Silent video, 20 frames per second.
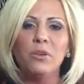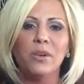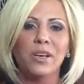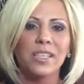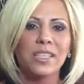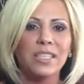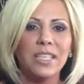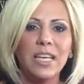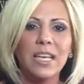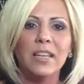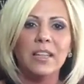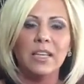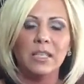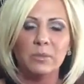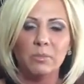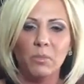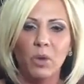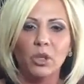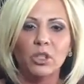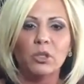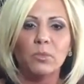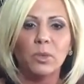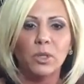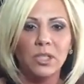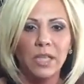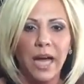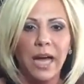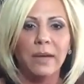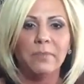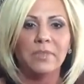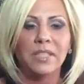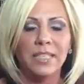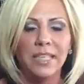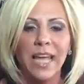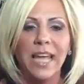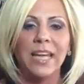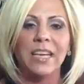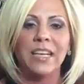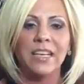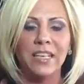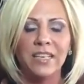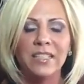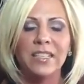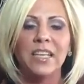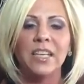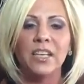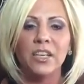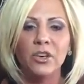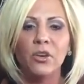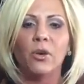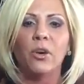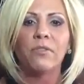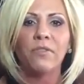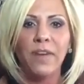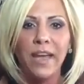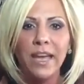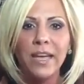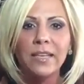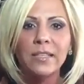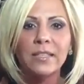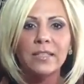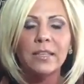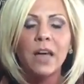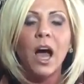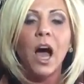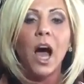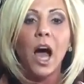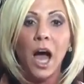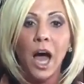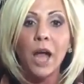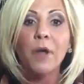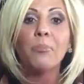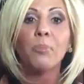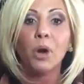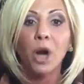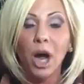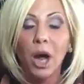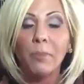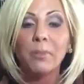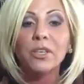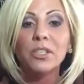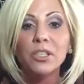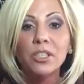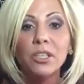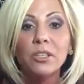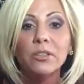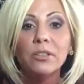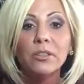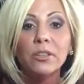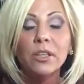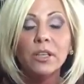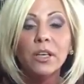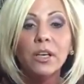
are seeing this multiple times a day and it is in your face, I promise you,